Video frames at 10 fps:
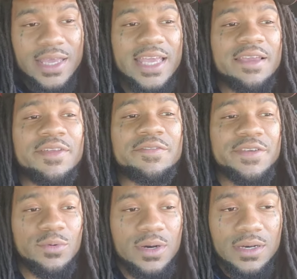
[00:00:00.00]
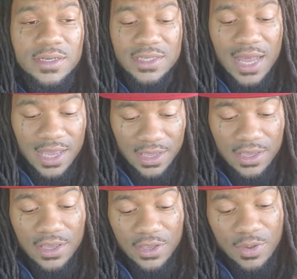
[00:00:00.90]
even if it was like,
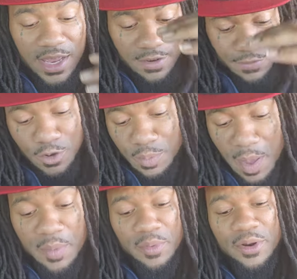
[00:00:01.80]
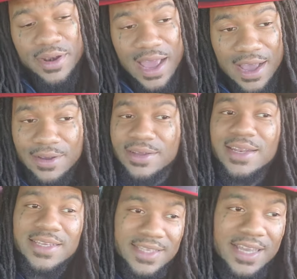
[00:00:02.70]
you got the full paperwork now,
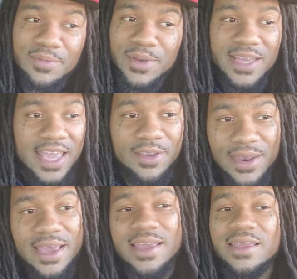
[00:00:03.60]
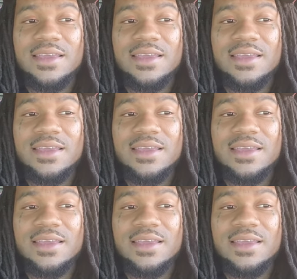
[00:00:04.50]
let's say we could give you that,